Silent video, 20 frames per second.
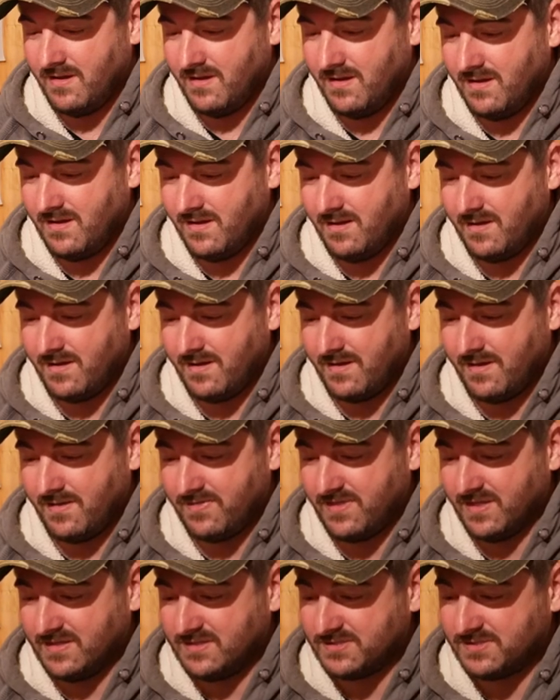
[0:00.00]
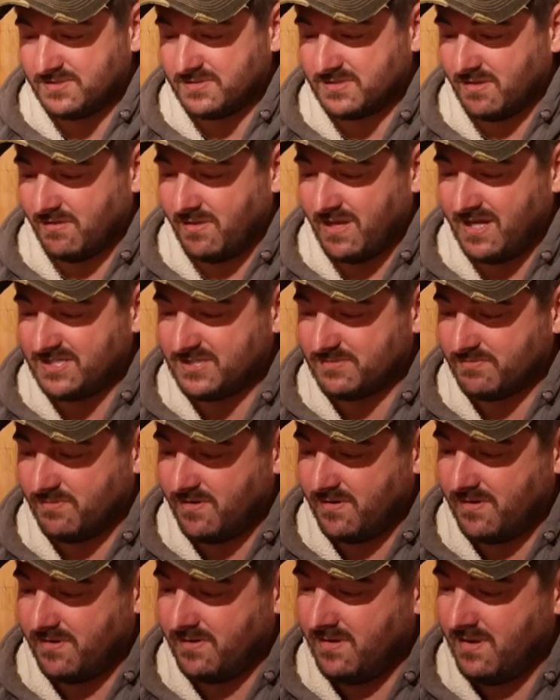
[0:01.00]
I think this is the last
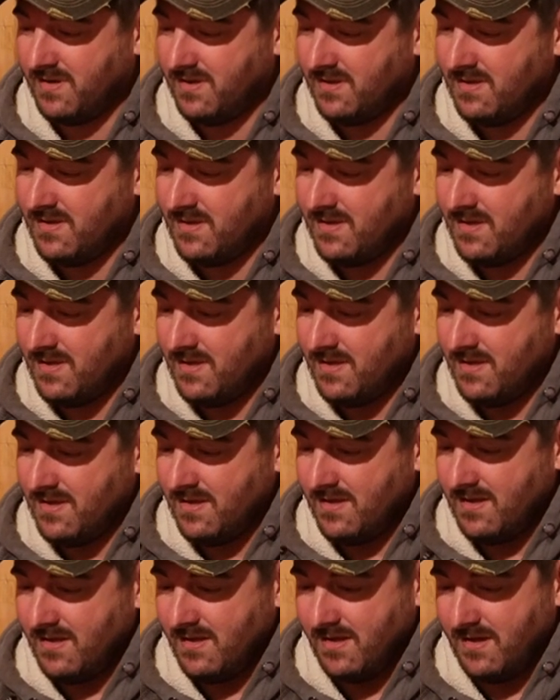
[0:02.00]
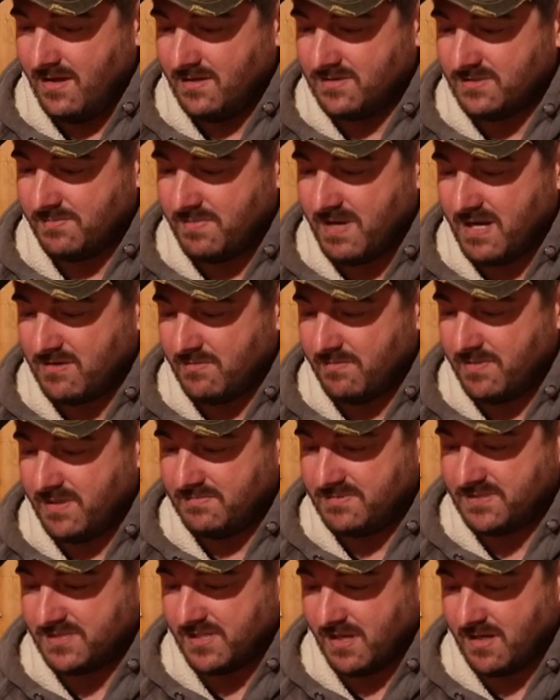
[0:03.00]
one on
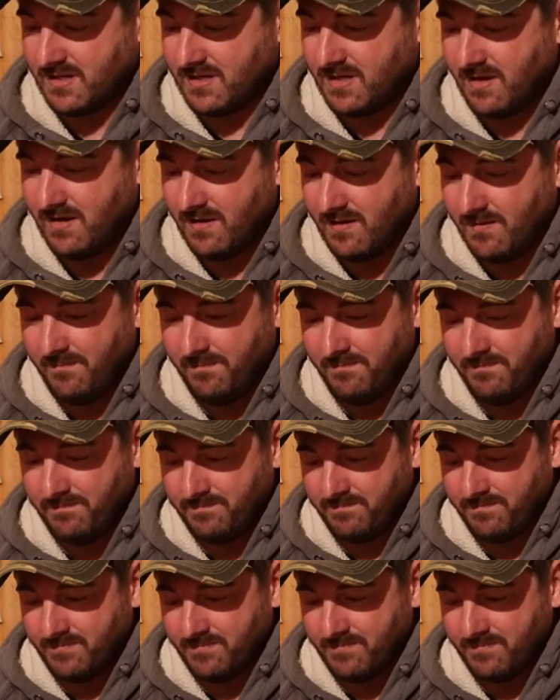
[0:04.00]
tobaccopipes.com.